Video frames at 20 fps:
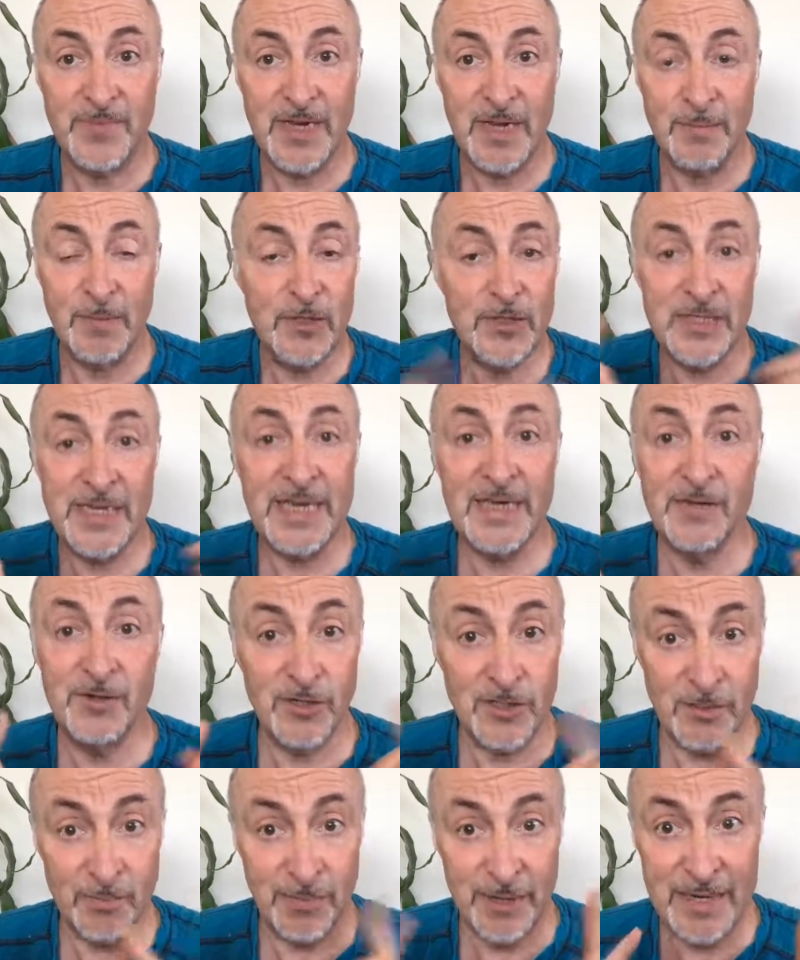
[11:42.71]
I'm not saying
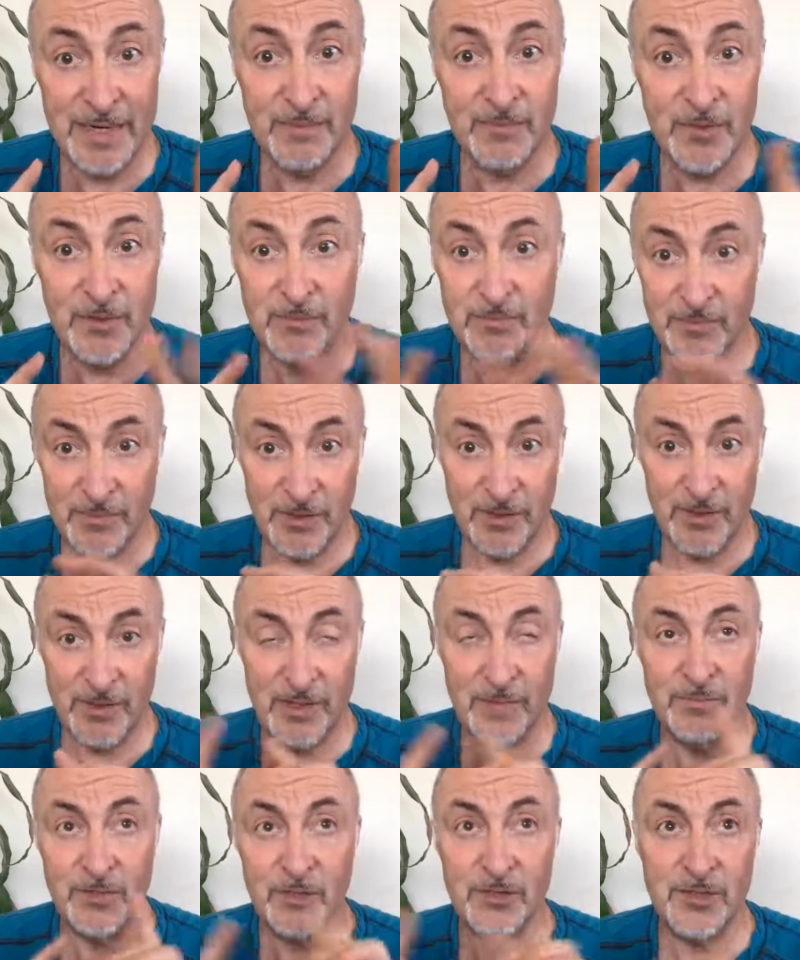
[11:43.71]
not to blame them, not,
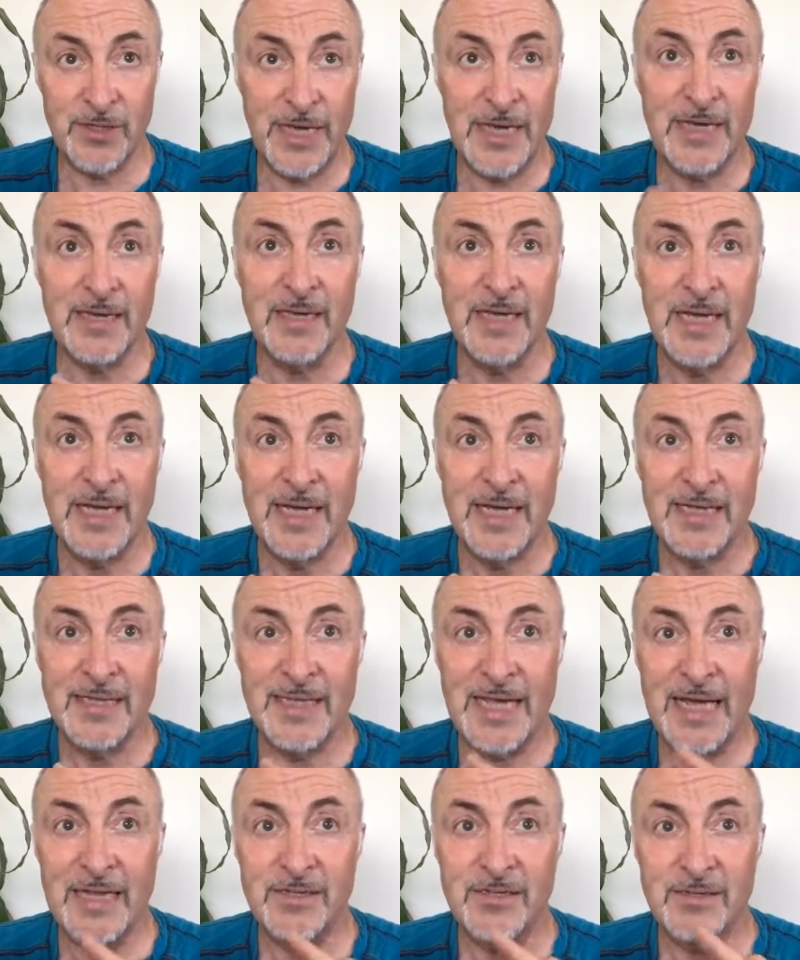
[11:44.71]
I'm not saying
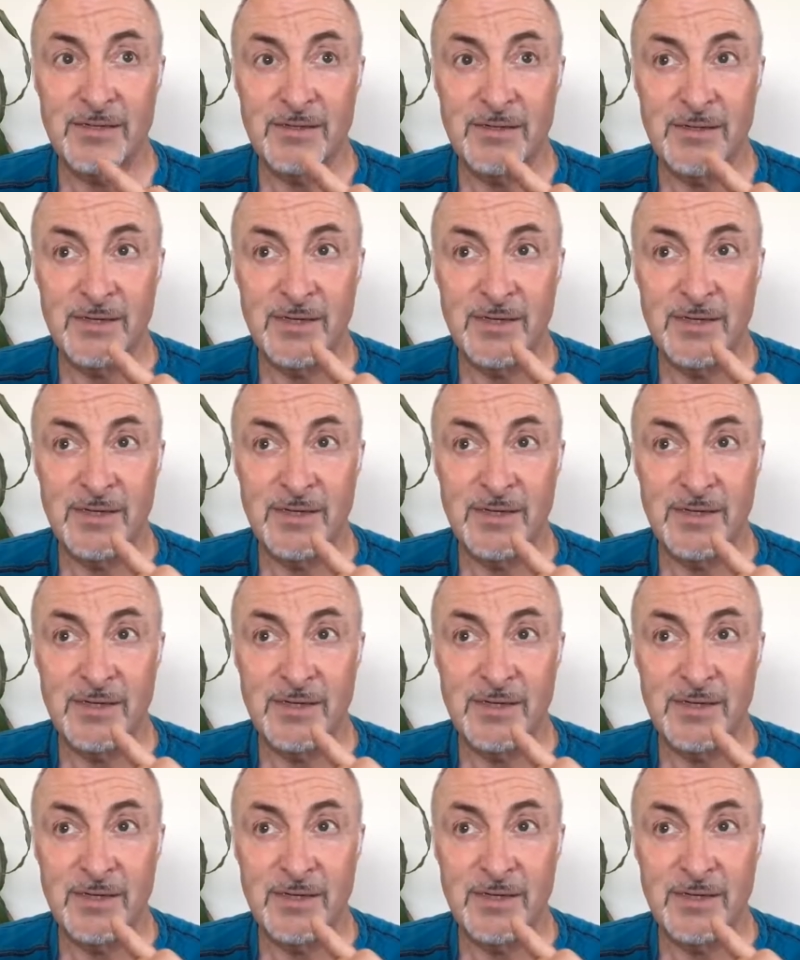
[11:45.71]
that